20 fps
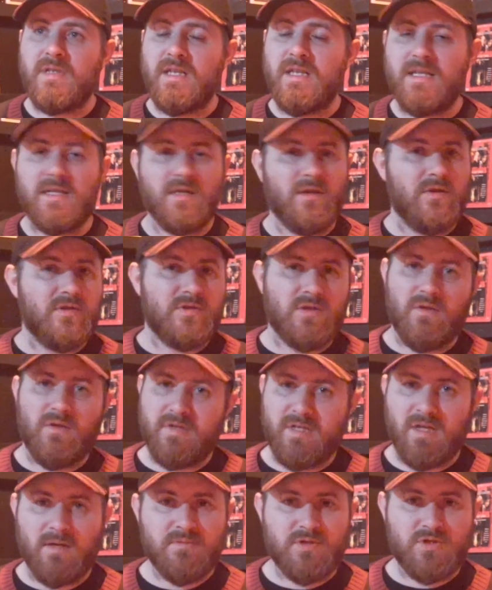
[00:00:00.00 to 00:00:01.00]
he kills all
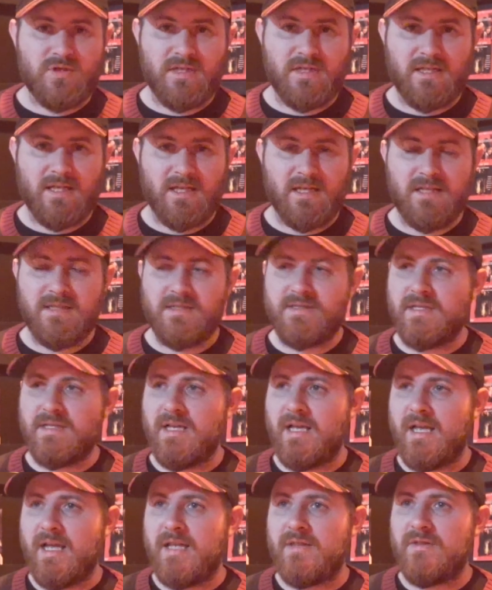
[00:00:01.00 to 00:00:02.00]
the Elm Street
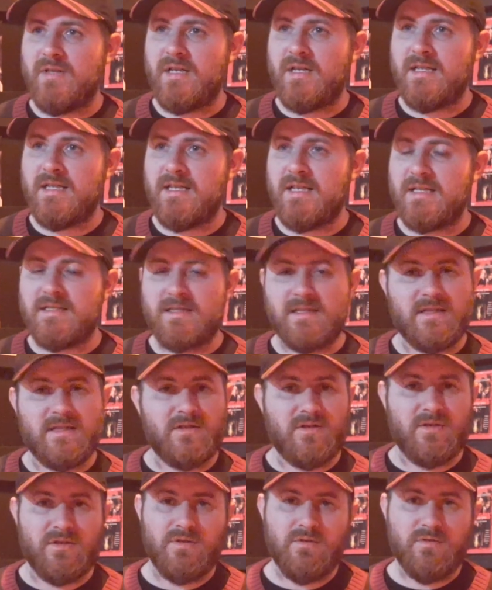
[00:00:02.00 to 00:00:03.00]
kids, and then he has to
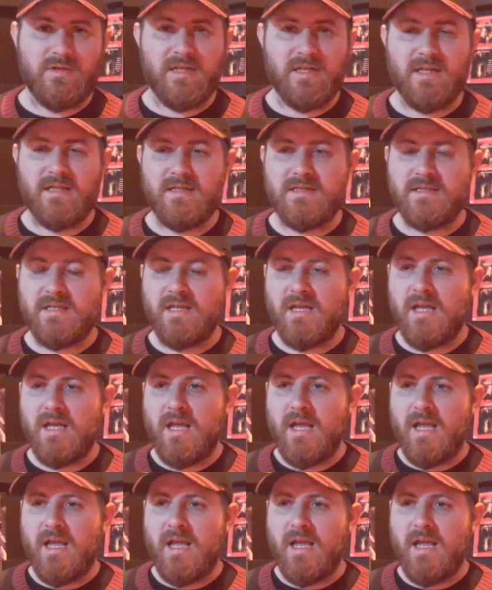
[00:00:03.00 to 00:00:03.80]
get to the new kids.